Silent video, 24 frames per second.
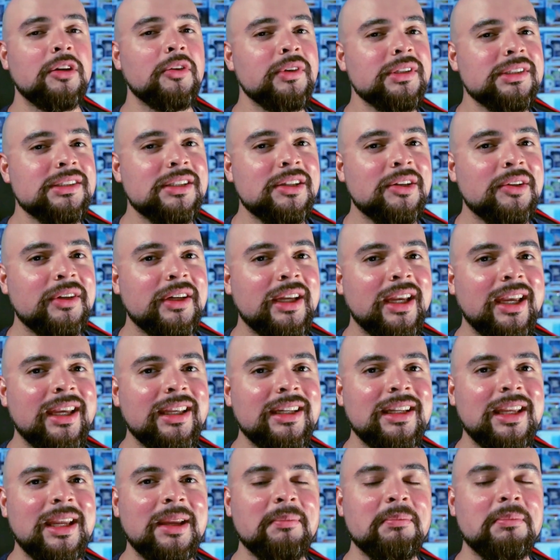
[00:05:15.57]
going to go
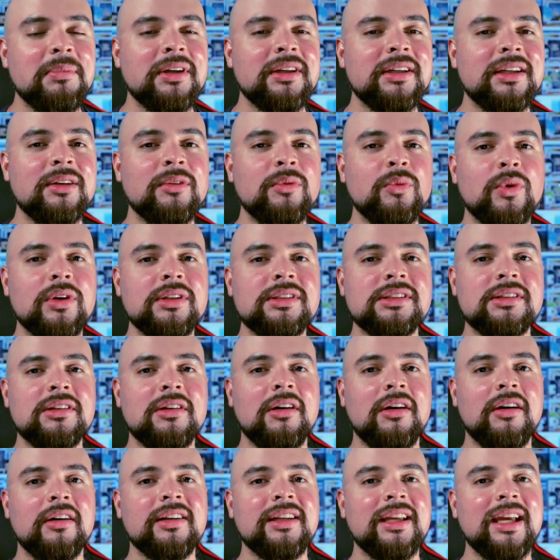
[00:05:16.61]
ahead and put in what's
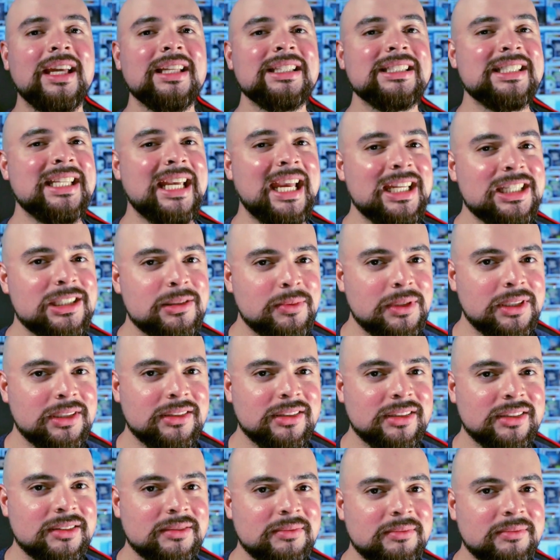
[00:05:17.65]
called attachments,